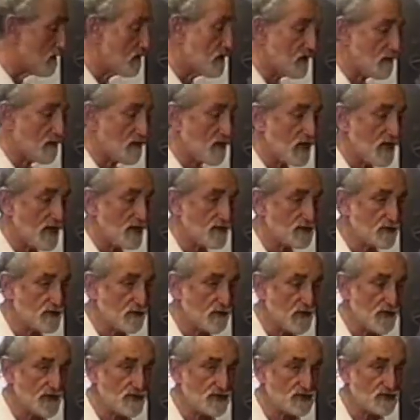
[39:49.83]
him the right
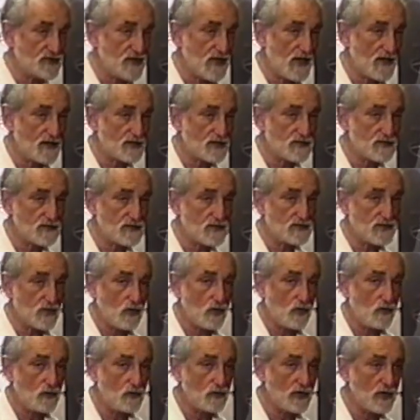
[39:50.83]
to raise taxes,
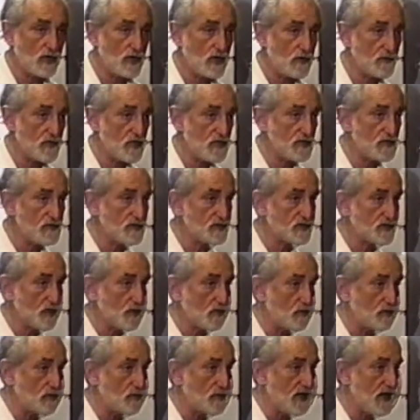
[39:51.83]
hold armies,
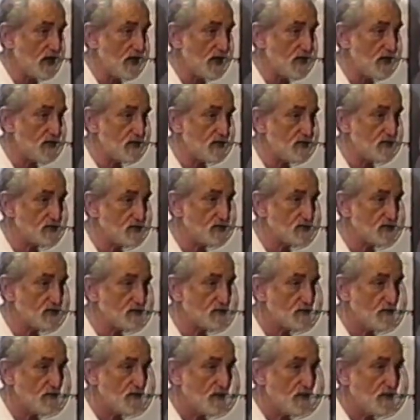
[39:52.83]
hold
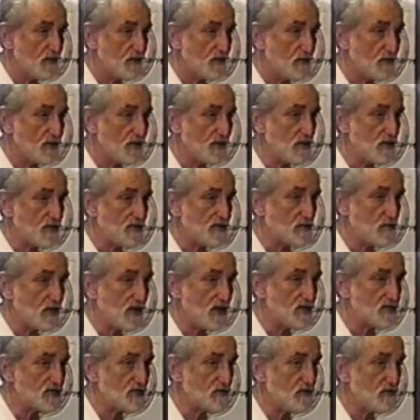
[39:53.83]
lands, be
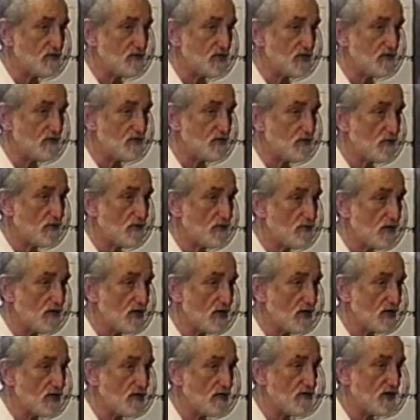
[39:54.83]
responsible, therefore, for
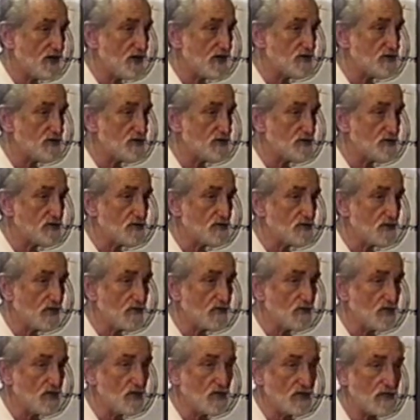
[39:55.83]
the coronations
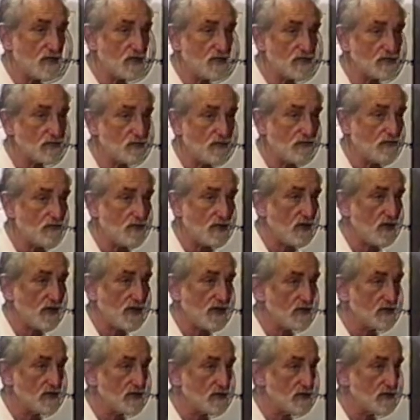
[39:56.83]
of kings. Before
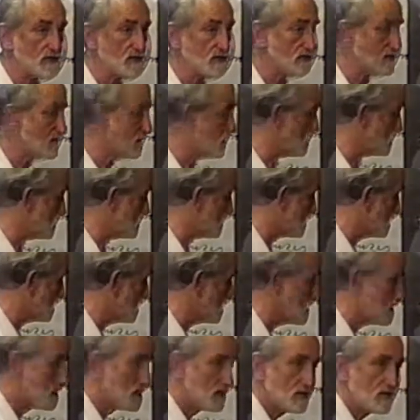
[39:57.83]
that, it didn't exist.
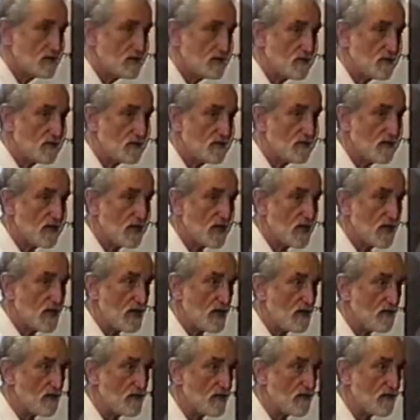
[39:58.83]
And